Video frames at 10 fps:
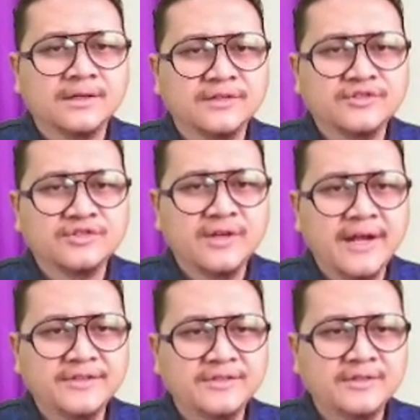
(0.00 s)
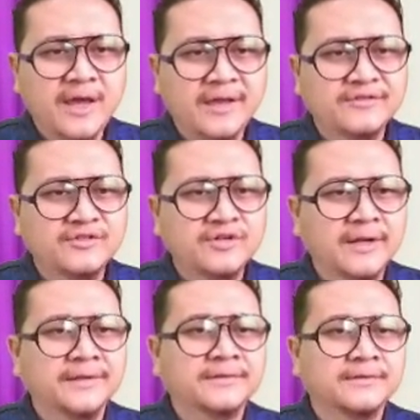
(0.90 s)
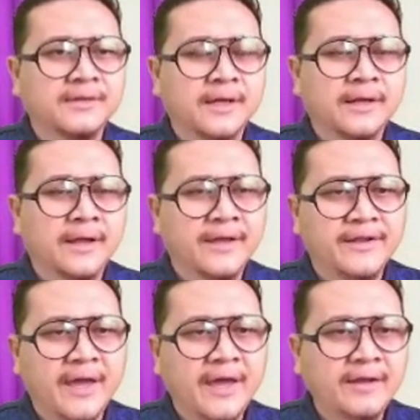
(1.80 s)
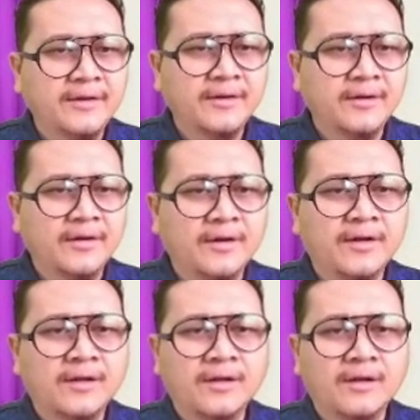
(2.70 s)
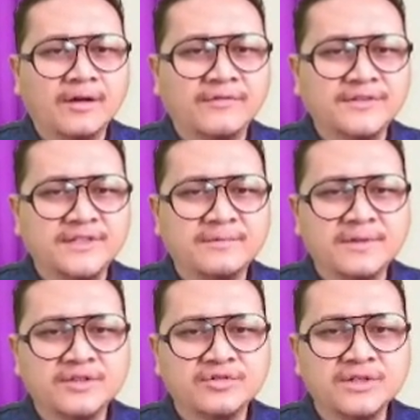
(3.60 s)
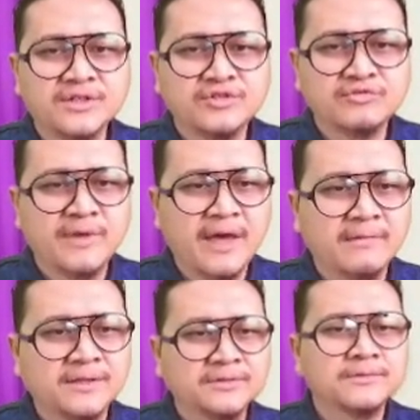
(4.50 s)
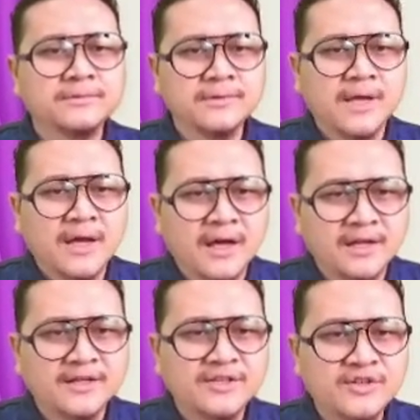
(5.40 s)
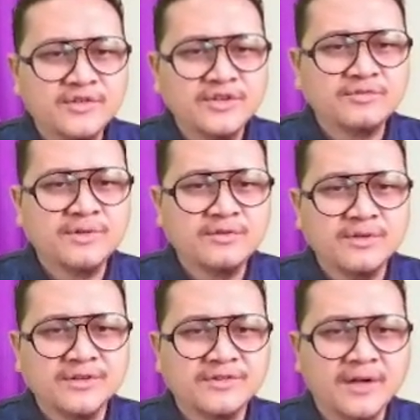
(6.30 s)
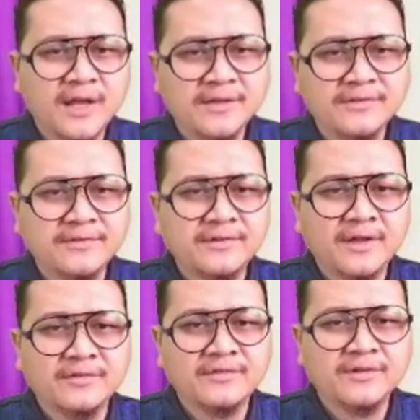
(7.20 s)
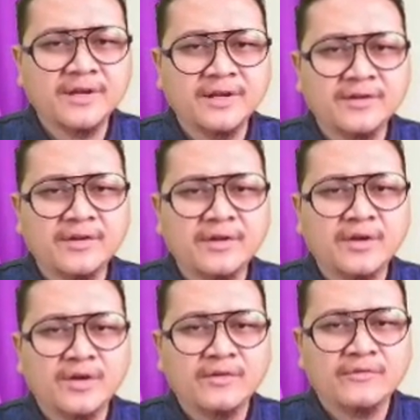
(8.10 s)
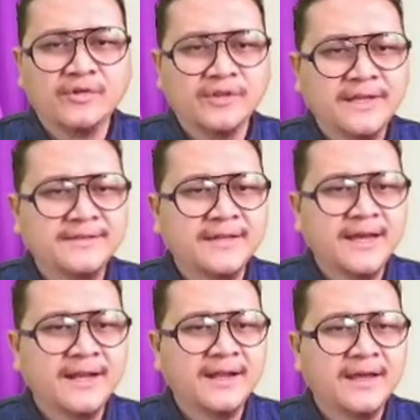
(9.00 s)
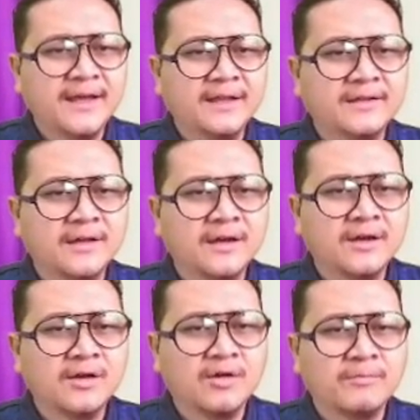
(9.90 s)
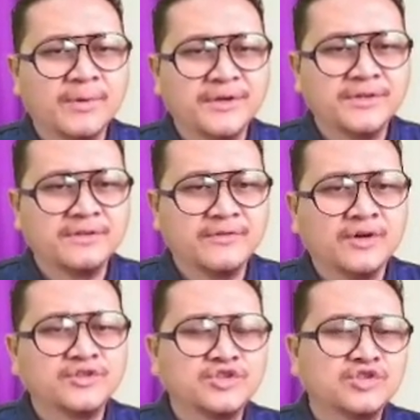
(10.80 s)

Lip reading: stress and strain. And at the end, this chapter should be able to distinguish between the stress and strain, or tensile and compression force.